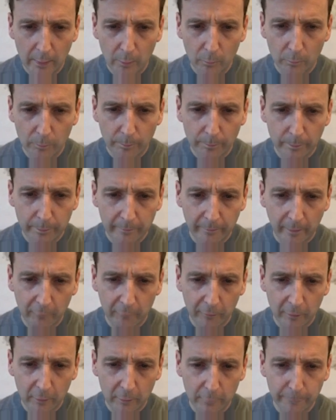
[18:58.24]
Potentially could have
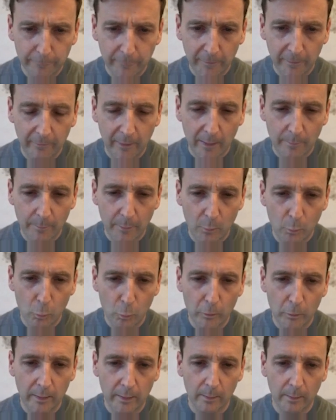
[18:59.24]
fixed that by walking
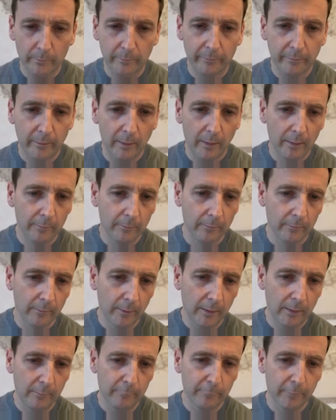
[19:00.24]
up the stairs and taking
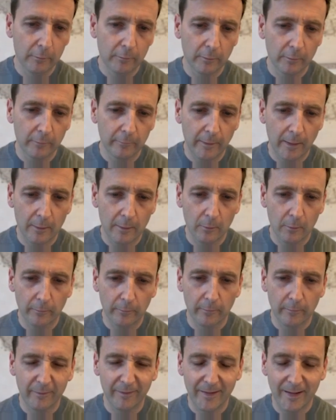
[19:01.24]
photos down onto the
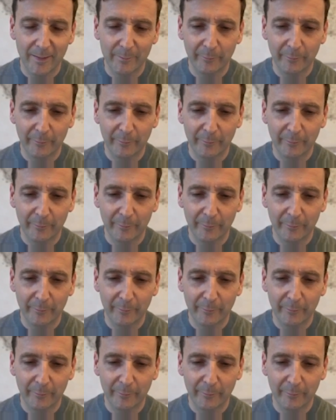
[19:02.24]
steps, but